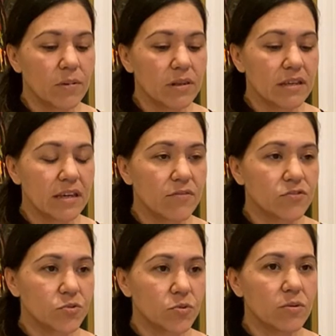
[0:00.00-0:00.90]
believe
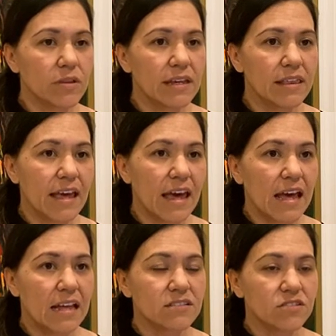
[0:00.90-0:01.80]
truly
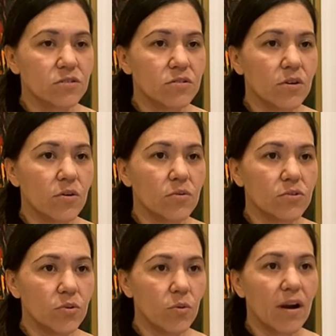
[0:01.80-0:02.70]
that you know
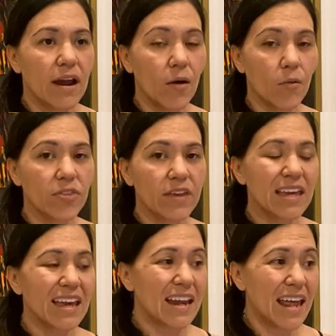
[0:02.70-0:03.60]
you are
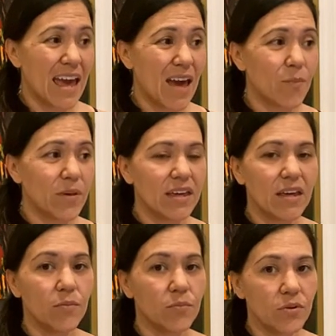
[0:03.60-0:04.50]
healthy and happy
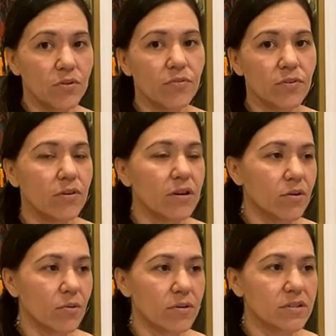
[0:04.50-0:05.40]
and beautiful and
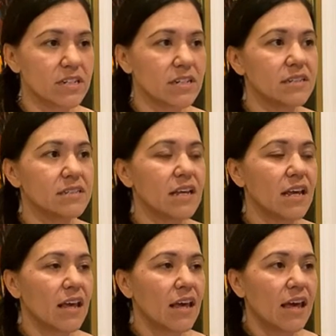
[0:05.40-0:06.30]
gorgeous,
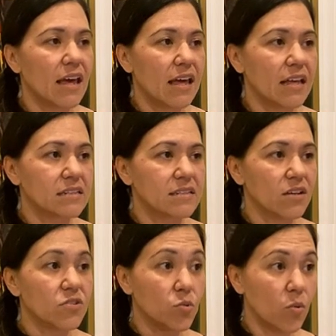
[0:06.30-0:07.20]
and
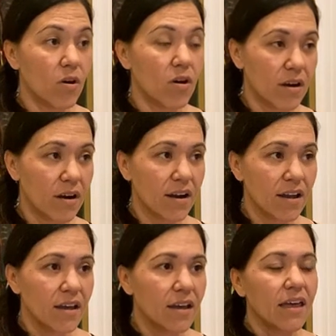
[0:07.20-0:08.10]
uh, you are,
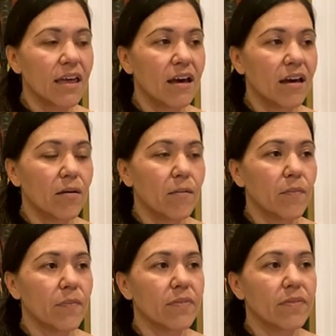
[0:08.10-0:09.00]

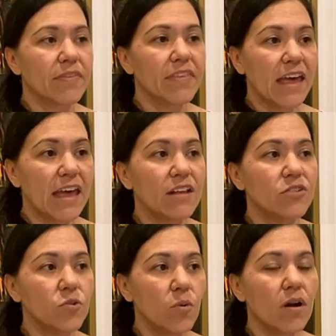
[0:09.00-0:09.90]
um, then
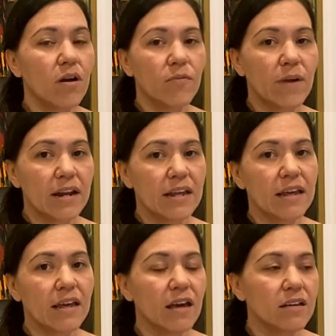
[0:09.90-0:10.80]
you are
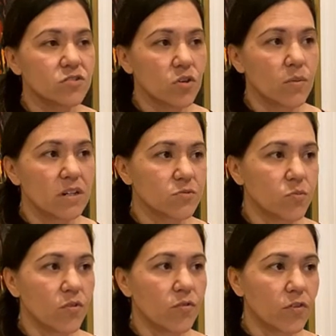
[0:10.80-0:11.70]
already so much
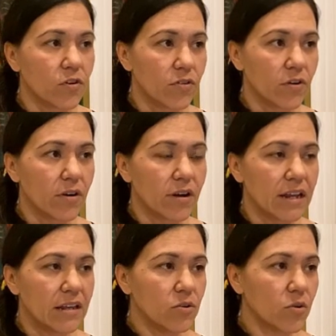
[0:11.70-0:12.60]
more further
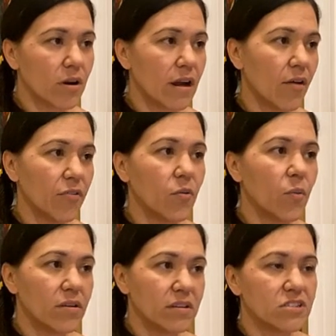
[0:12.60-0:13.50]
in your health and
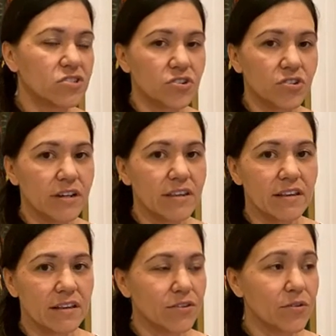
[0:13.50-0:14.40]
wellness journey
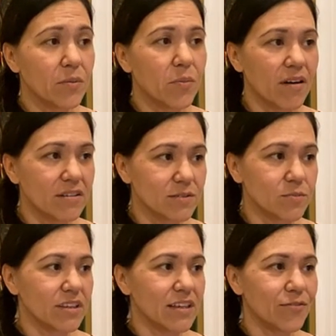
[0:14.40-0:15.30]
than you could
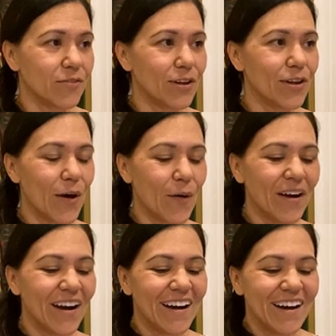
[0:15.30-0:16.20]
possibly even know.
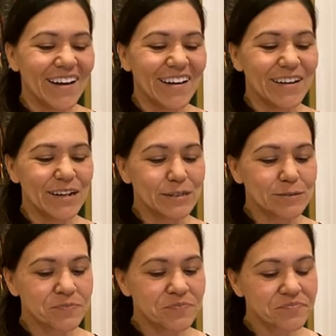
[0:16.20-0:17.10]

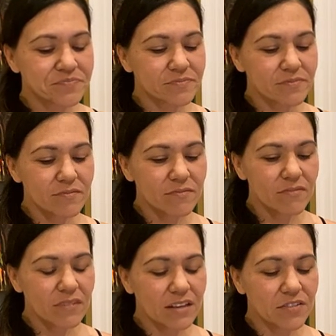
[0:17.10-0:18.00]
Um,
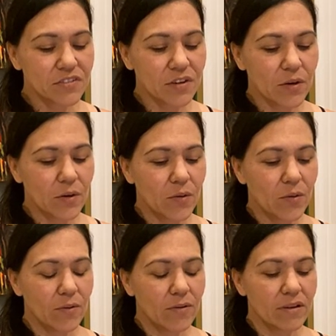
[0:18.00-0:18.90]

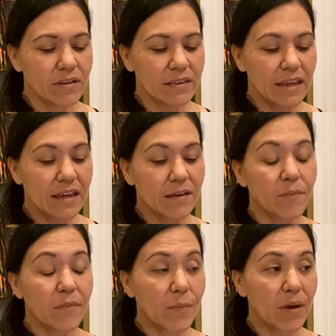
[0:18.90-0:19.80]
so, like
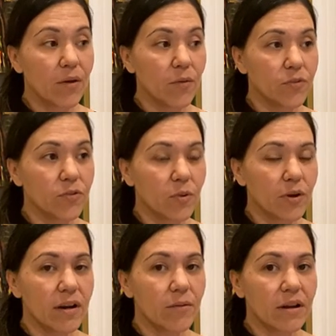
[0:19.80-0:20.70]
in my own
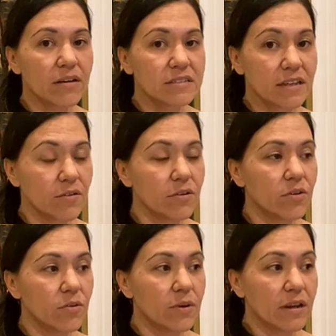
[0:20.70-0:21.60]
story, when I was telling
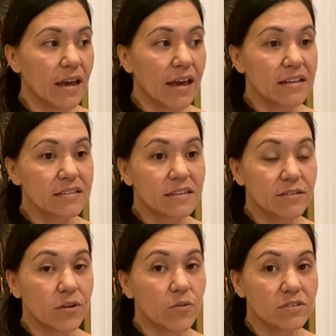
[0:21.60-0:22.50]
you when I,
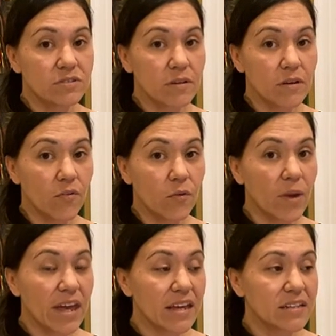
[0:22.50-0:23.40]
you know, was
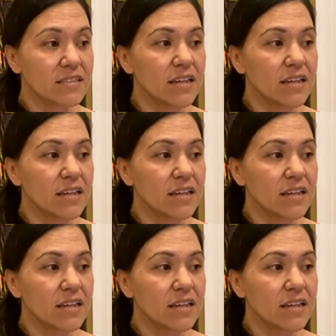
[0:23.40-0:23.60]
overweight